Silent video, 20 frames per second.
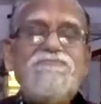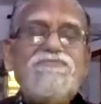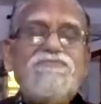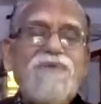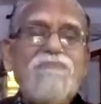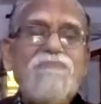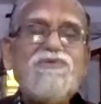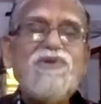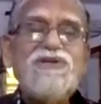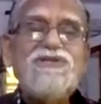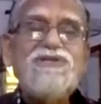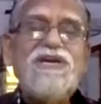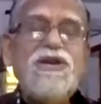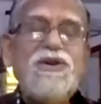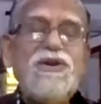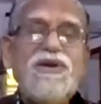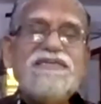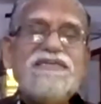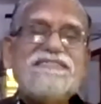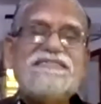from
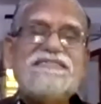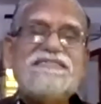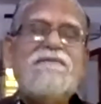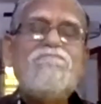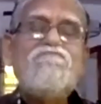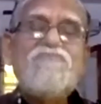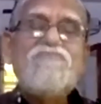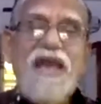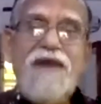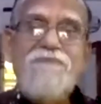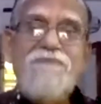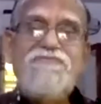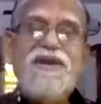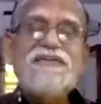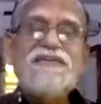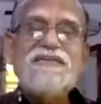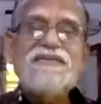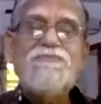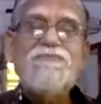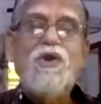continuous
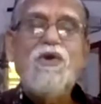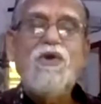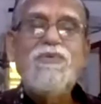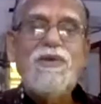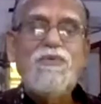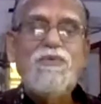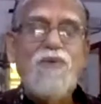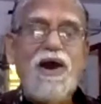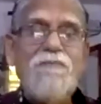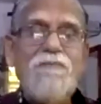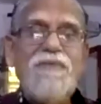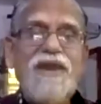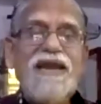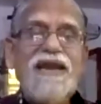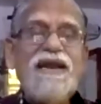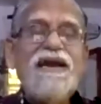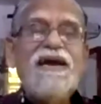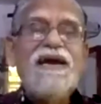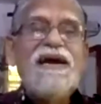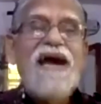effects of global warming.